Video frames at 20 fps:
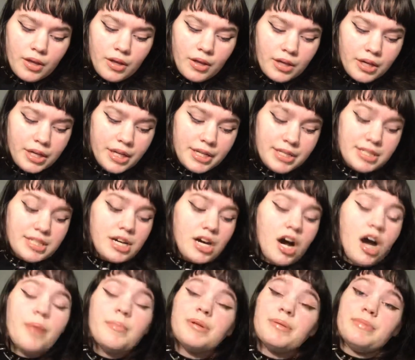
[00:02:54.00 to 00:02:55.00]
It is a
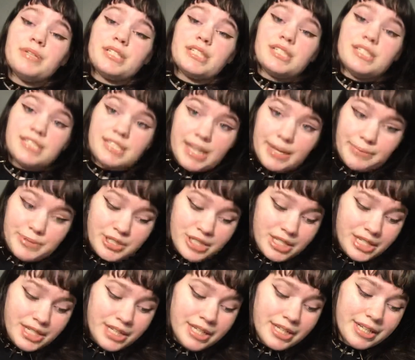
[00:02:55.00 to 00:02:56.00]
common
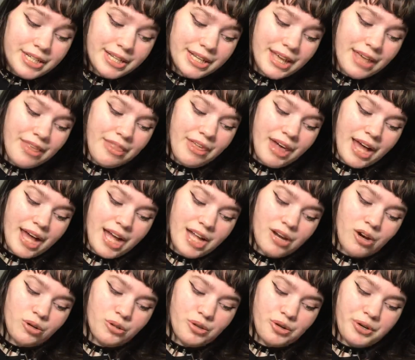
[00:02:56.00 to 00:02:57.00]
misconception that
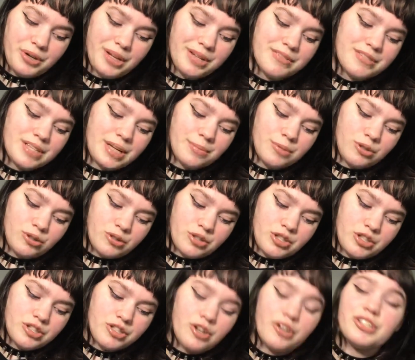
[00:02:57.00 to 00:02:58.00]
alternative
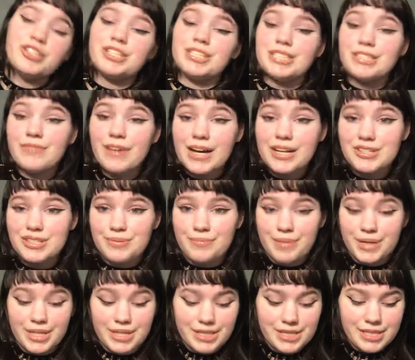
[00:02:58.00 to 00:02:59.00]
subcultures are just
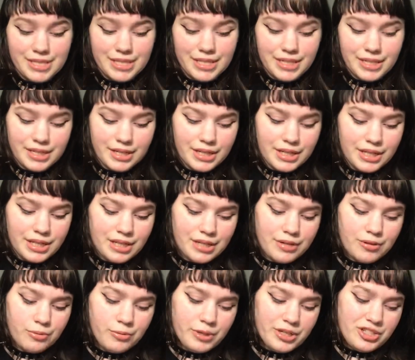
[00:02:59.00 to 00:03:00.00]
fashion-based,
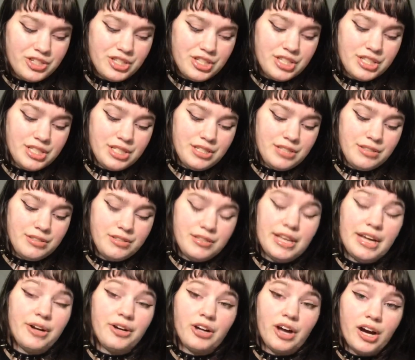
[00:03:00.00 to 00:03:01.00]
which is,
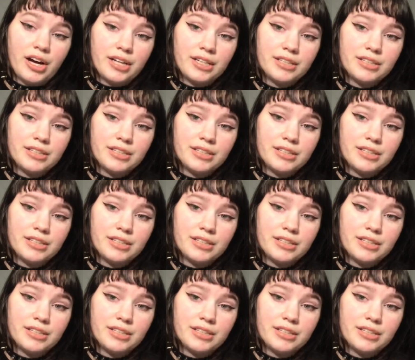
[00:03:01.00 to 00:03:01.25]
they are not.